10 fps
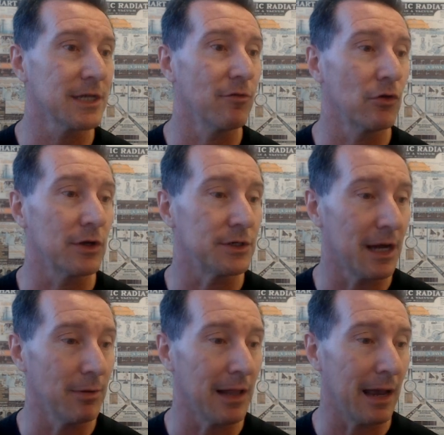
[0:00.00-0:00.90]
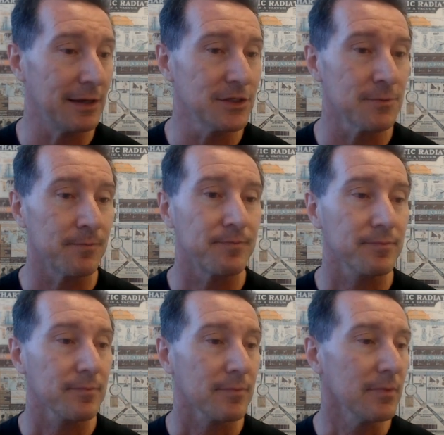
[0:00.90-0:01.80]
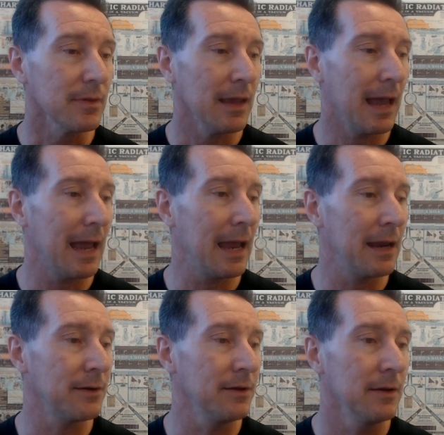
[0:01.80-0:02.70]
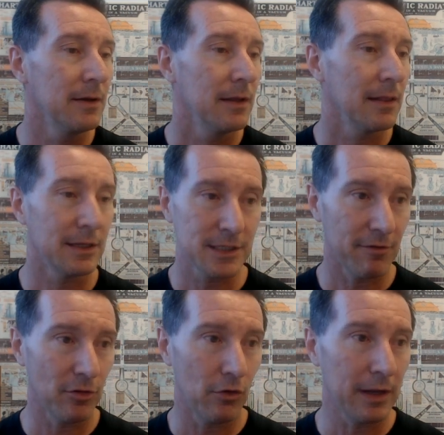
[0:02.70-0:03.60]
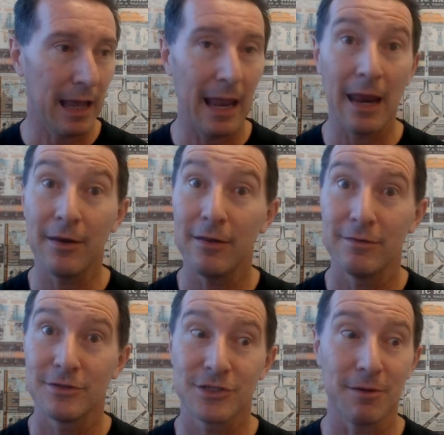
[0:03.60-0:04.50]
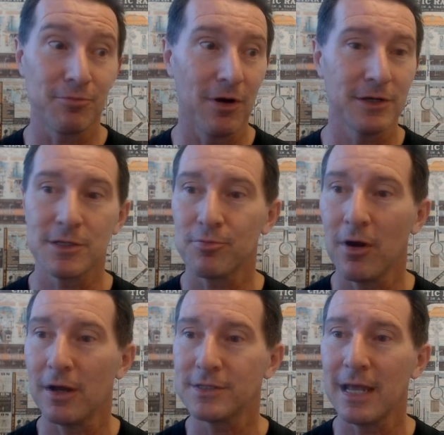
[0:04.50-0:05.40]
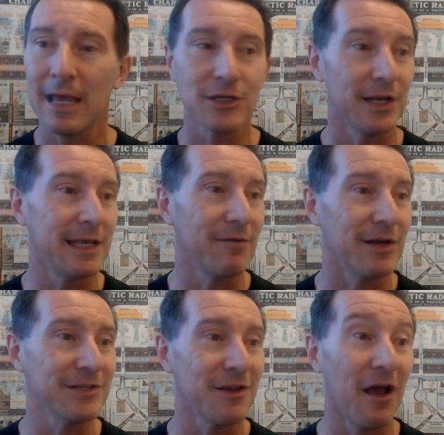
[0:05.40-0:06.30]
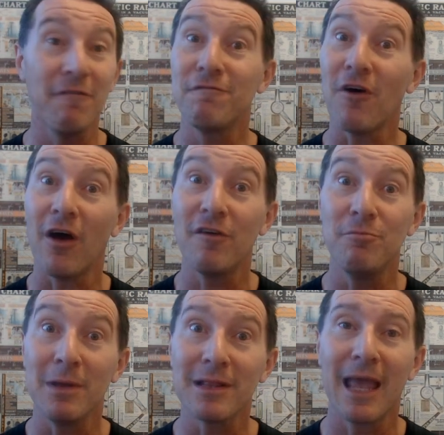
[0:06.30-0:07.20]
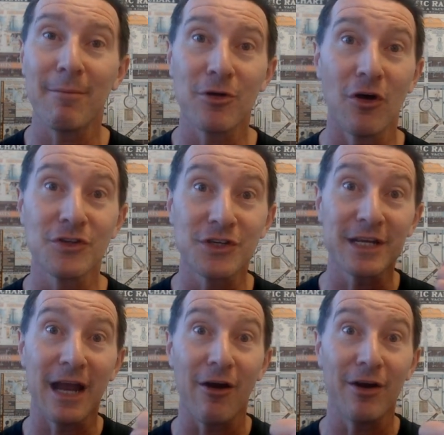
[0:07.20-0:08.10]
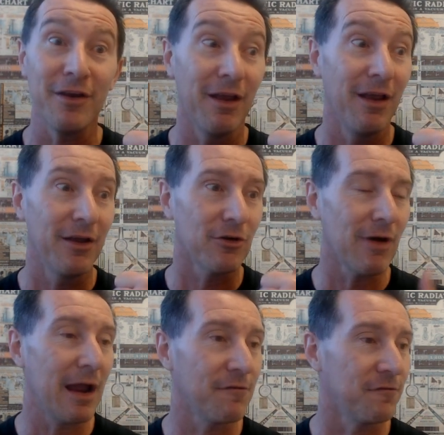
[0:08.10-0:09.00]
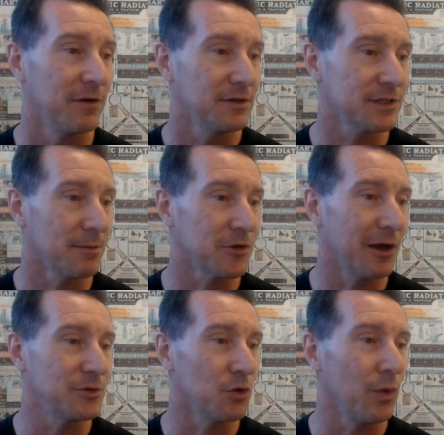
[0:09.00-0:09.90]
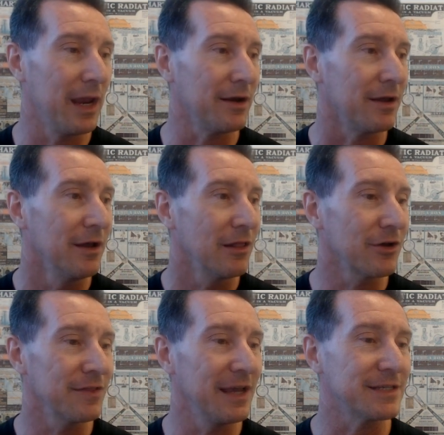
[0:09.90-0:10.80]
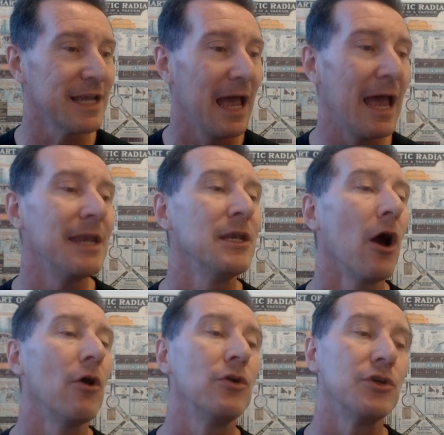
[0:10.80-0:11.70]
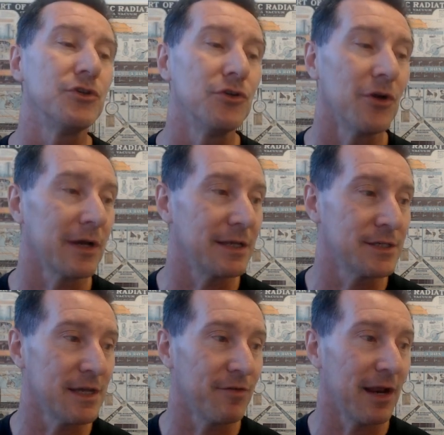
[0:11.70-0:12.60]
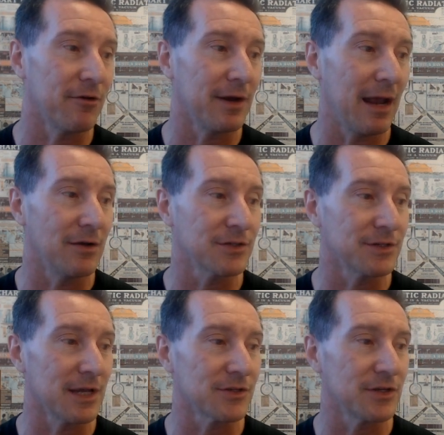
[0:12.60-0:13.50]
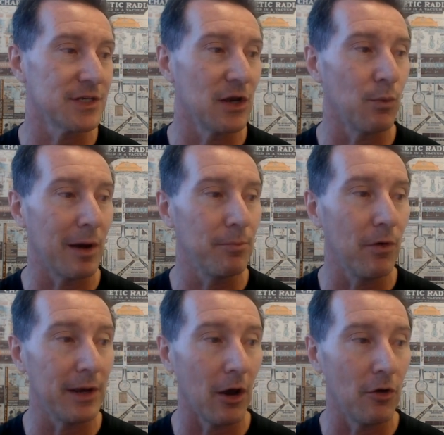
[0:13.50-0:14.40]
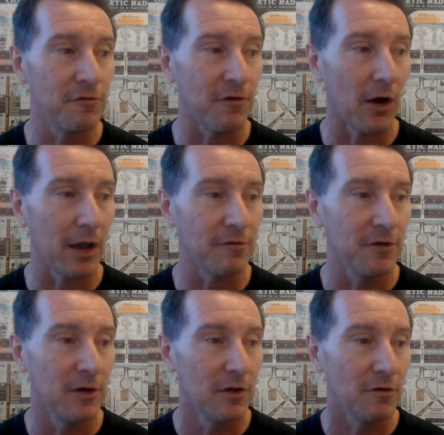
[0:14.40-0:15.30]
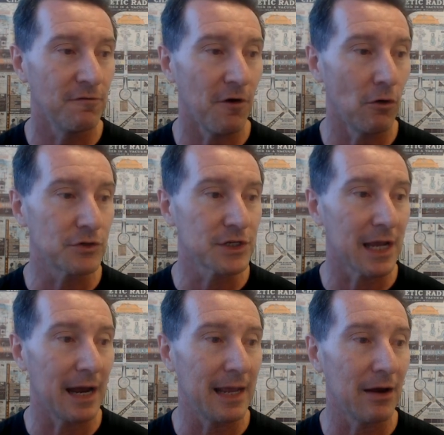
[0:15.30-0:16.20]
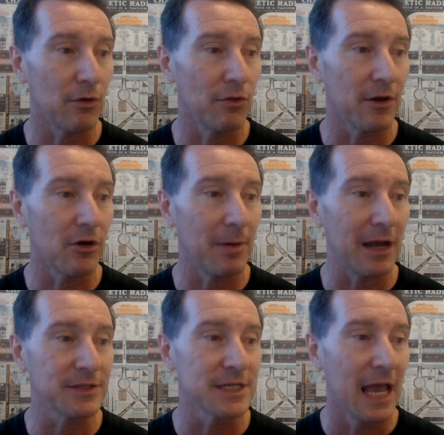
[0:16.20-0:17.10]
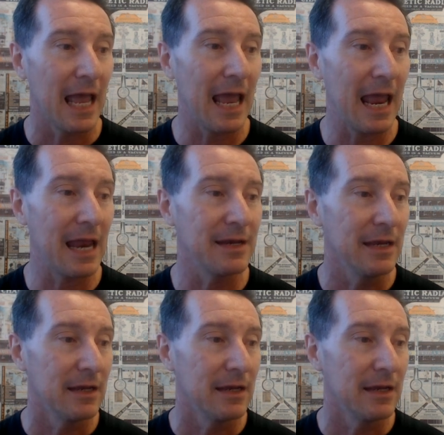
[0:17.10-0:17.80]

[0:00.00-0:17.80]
have a look at double A's, and let's have a look, and surprise, surprise, they actually give us a 5 milliamp constant current graph. Sometimes you win. Look at this. And no, you do not get 700 hours because, as I said, 1.05 volts cut out or thereabouts. And